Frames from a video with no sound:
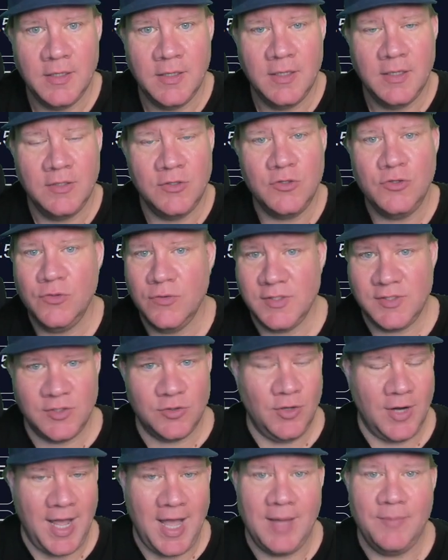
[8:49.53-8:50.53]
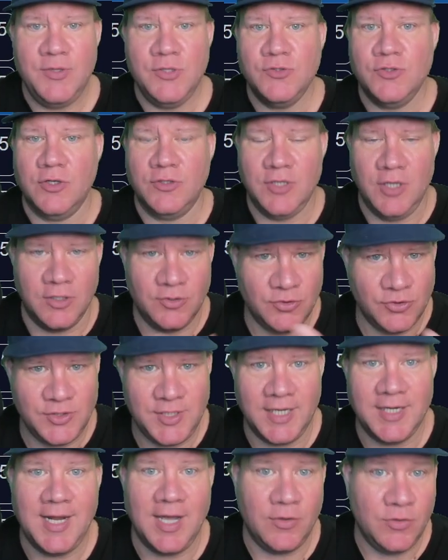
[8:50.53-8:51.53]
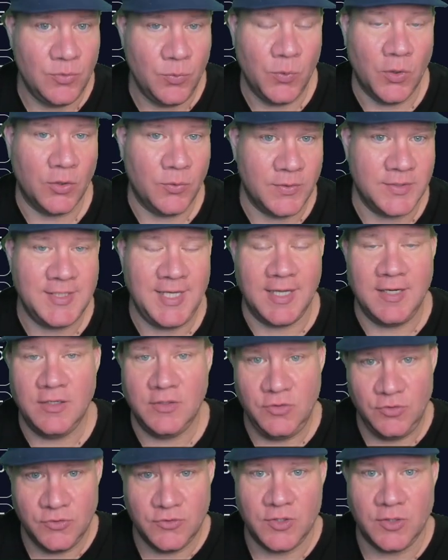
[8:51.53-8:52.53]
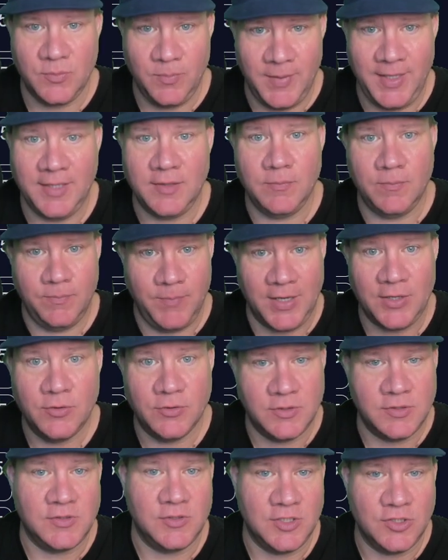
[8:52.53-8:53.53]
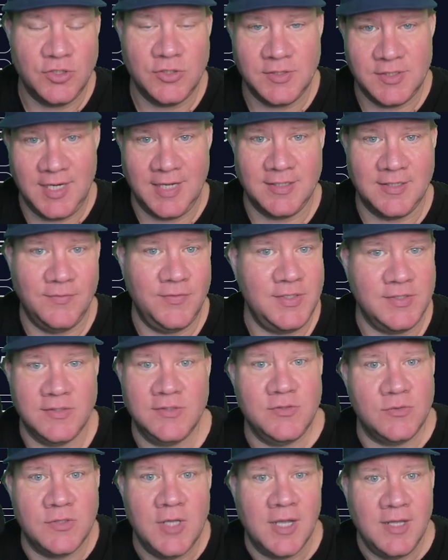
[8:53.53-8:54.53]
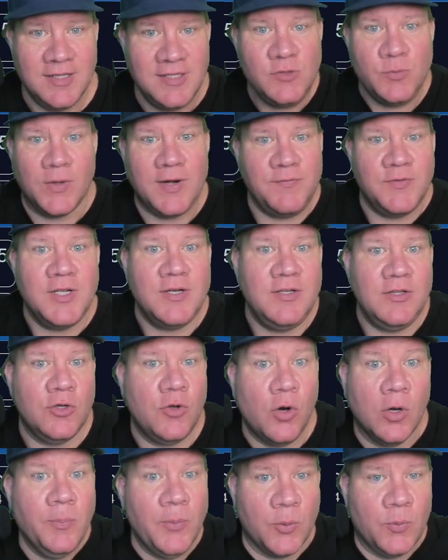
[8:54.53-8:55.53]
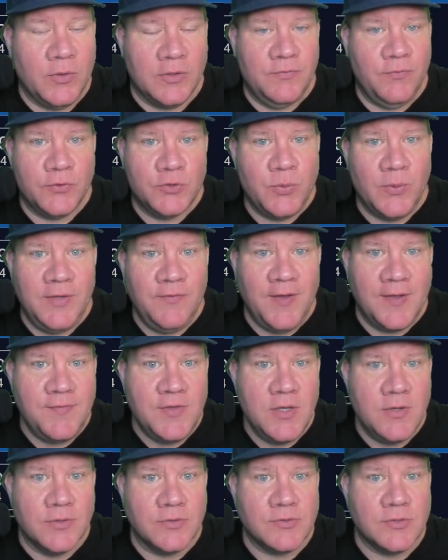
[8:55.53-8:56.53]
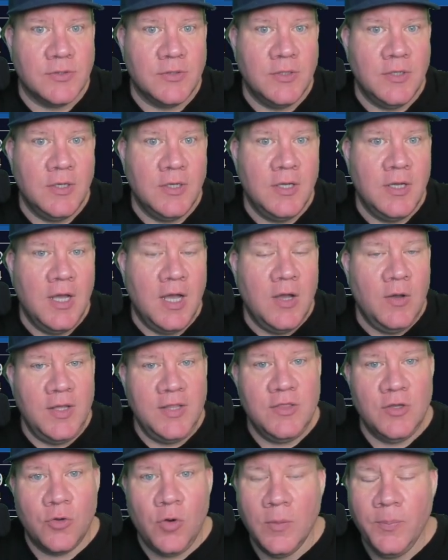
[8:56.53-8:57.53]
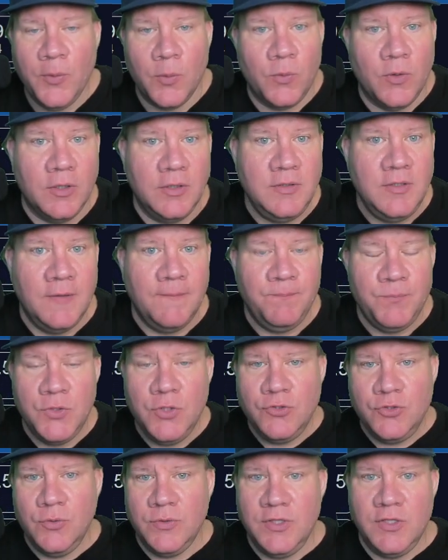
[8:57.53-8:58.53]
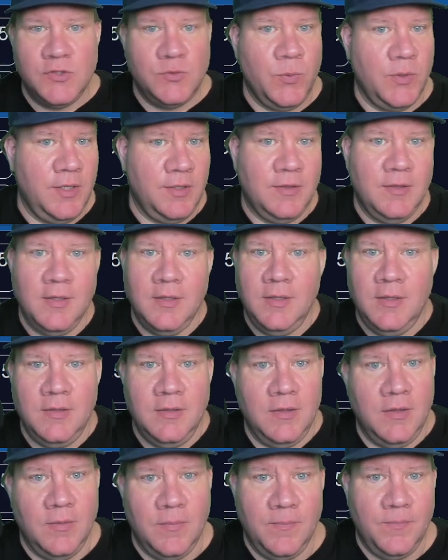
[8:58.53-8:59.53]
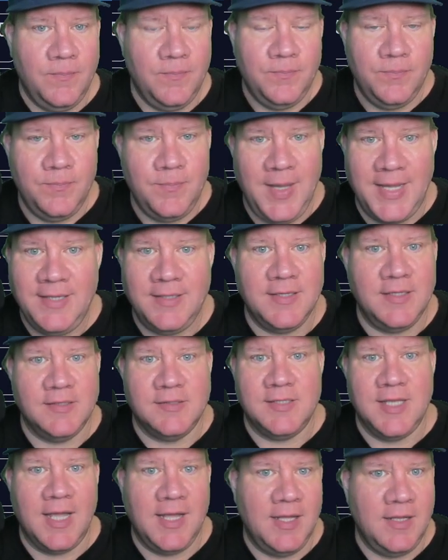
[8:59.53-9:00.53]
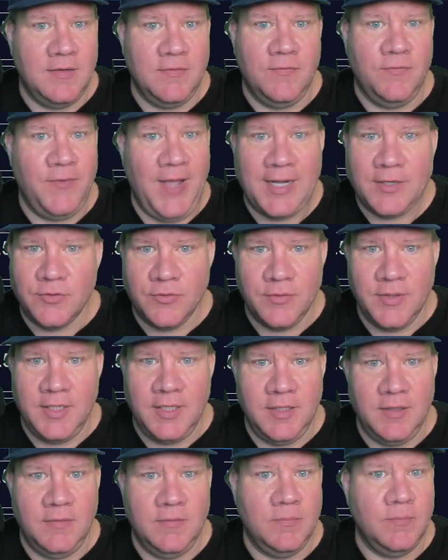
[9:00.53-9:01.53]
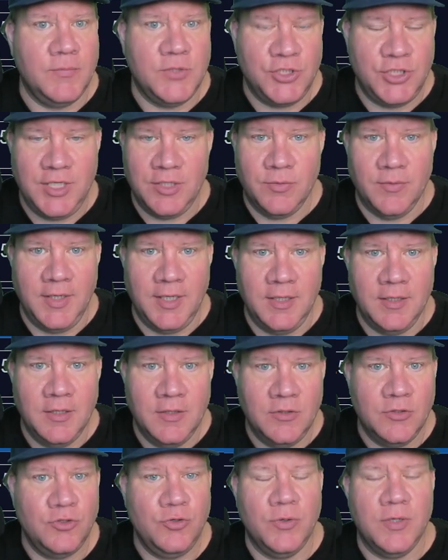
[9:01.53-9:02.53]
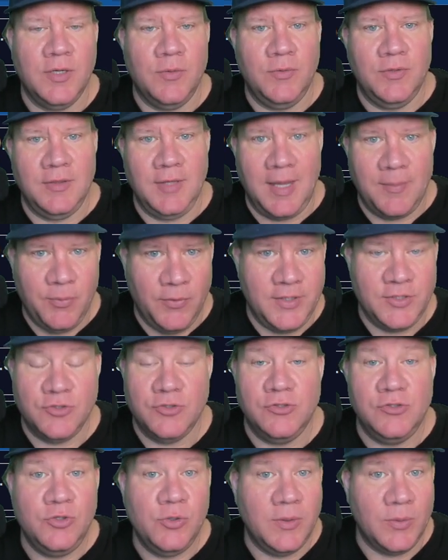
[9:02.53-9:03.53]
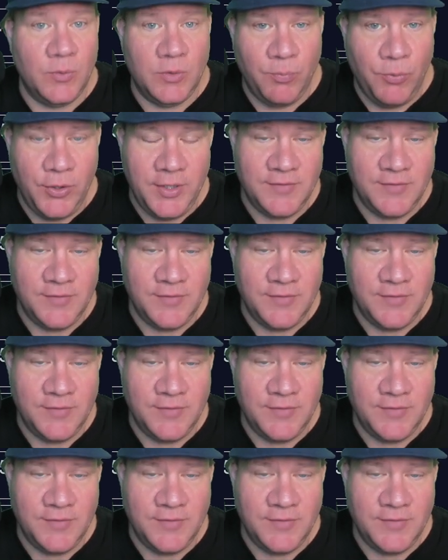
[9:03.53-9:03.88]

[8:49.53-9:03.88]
You do this in your hobby. You start to understand how you work with data, and you start to make better decisions and activities. This is what I've done in the corporate world for 25 years. In the corporate world, you're doing this with, maintenance on factory machinery. You're doing it with operations. You're doing it with point of